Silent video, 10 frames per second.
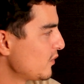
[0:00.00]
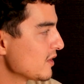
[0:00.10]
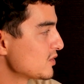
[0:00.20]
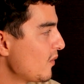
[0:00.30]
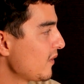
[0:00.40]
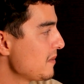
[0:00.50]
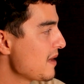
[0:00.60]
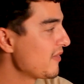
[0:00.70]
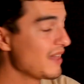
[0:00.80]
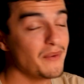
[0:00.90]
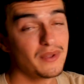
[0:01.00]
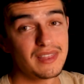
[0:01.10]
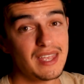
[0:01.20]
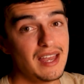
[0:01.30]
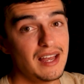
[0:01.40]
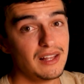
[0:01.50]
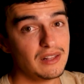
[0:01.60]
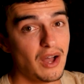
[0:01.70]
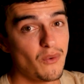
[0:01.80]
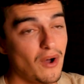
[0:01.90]
what I was talking about there with the
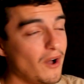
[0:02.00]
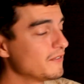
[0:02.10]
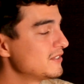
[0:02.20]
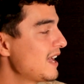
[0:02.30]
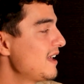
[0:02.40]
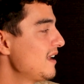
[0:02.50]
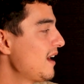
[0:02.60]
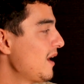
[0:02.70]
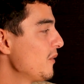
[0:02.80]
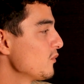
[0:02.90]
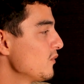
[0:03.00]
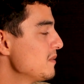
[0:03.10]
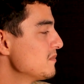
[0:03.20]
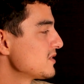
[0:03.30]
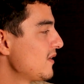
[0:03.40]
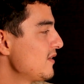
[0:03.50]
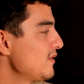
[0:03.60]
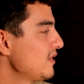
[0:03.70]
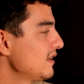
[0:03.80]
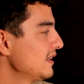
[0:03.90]
lower offset rims. So I
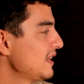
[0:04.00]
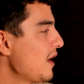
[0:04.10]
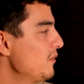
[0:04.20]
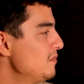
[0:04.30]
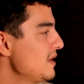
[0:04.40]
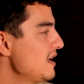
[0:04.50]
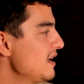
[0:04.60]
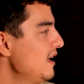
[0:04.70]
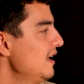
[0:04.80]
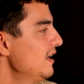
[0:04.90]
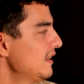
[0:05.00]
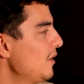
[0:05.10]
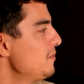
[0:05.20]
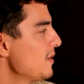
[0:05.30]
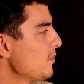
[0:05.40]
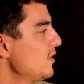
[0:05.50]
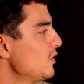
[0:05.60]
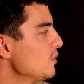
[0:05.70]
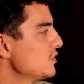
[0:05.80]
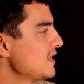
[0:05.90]
do think that would be a pretty
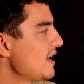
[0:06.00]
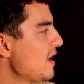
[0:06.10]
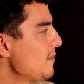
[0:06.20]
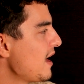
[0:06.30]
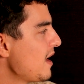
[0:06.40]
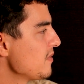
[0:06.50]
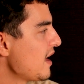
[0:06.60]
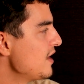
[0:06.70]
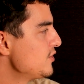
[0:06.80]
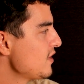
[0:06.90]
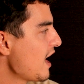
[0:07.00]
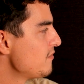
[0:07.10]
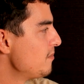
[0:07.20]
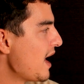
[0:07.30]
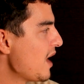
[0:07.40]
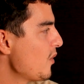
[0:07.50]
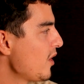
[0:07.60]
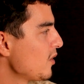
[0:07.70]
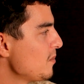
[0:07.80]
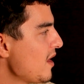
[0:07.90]
cool setup. I do have bar
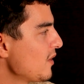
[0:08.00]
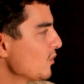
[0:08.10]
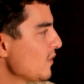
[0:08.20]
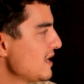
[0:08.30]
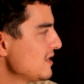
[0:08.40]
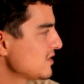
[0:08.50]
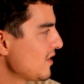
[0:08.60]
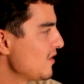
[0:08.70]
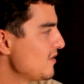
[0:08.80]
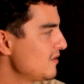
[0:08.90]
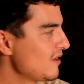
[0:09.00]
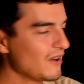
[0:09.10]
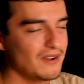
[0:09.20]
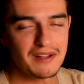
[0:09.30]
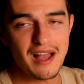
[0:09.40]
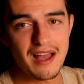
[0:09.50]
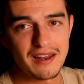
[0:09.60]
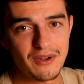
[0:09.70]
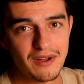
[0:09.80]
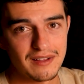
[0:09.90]
work on mine already, so I
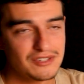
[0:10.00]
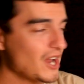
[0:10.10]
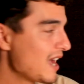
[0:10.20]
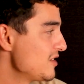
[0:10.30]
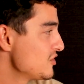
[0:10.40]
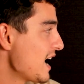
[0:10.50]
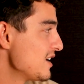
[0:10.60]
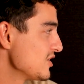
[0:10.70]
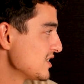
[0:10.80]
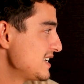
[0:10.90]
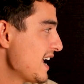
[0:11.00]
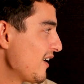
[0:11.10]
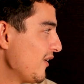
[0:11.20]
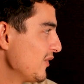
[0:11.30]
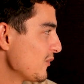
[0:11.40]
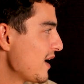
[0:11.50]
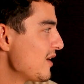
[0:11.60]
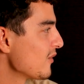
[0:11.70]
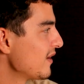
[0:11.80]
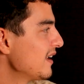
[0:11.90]
can't change that just yet on the
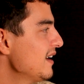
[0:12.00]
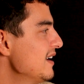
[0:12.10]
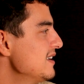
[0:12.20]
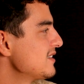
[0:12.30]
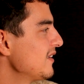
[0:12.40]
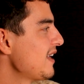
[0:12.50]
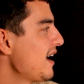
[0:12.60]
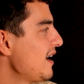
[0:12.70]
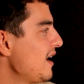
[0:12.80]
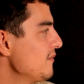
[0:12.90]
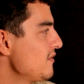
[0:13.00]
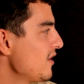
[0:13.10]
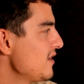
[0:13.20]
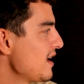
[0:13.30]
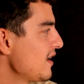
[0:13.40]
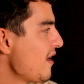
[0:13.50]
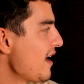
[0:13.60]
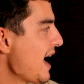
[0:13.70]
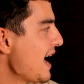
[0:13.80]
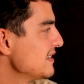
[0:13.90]
rendering. So that you can
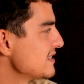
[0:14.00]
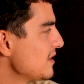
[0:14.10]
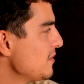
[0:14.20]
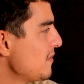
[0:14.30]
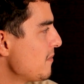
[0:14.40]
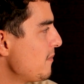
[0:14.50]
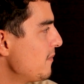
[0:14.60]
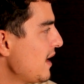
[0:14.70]
kind of add some